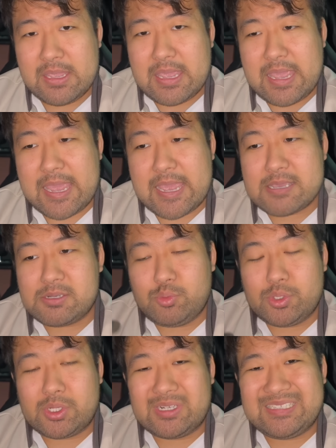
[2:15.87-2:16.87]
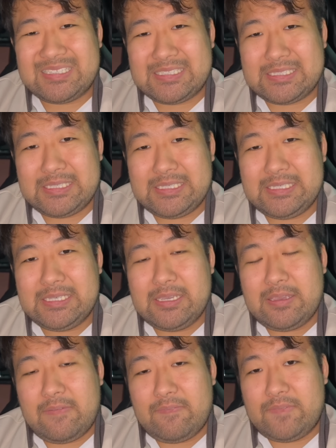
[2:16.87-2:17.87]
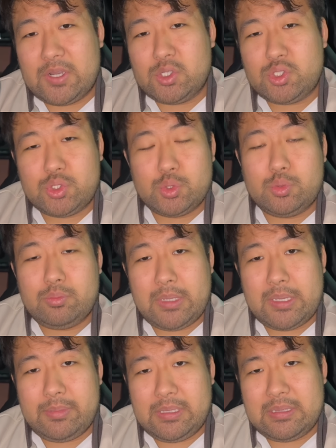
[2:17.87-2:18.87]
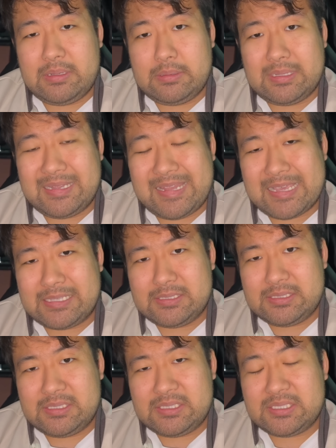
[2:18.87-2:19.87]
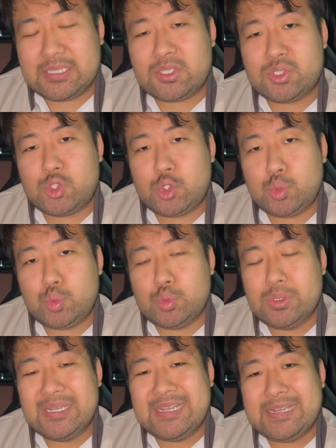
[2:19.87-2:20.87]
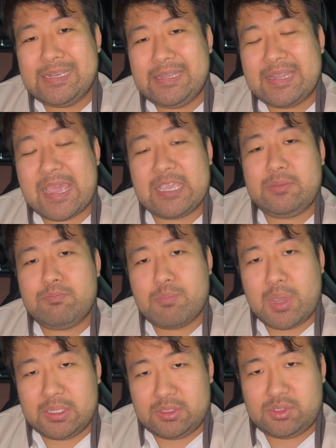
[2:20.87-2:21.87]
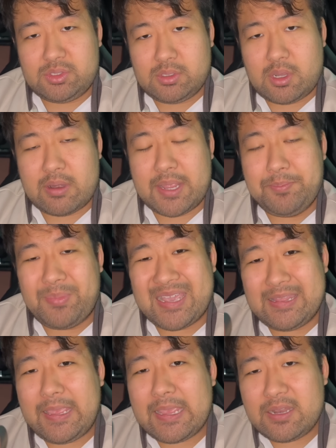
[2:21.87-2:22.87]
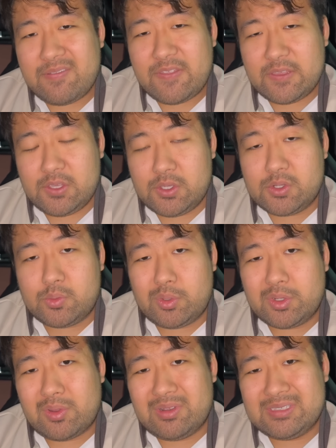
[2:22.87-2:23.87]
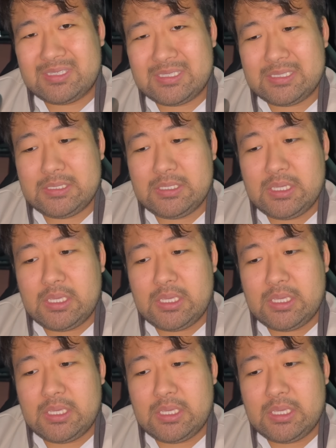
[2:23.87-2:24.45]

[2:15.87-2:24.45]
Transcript: and we're going to see very soon, maybe in the next six to nine months, all right, by the end of the year, we're going to see